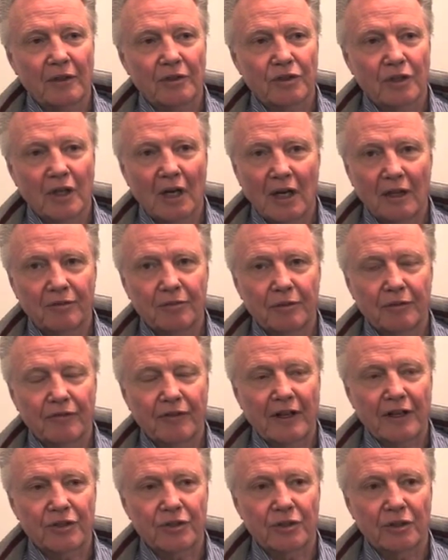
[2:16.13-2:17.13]
He's a golf
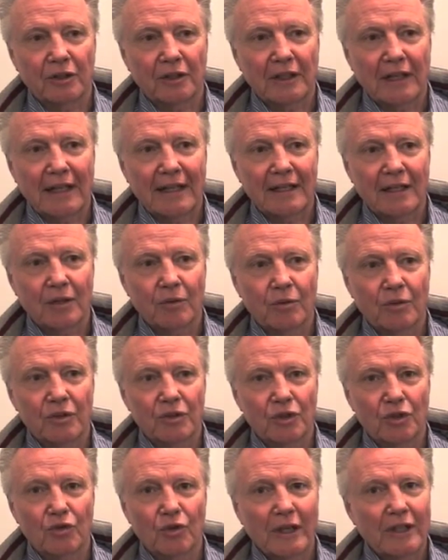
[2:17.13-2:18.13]
professional, and he
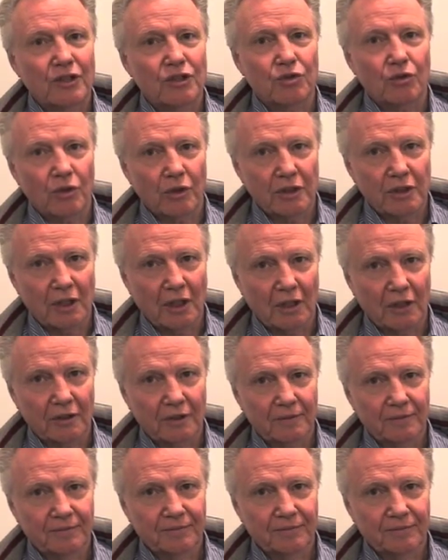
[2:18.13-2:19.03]
was a great storyteller.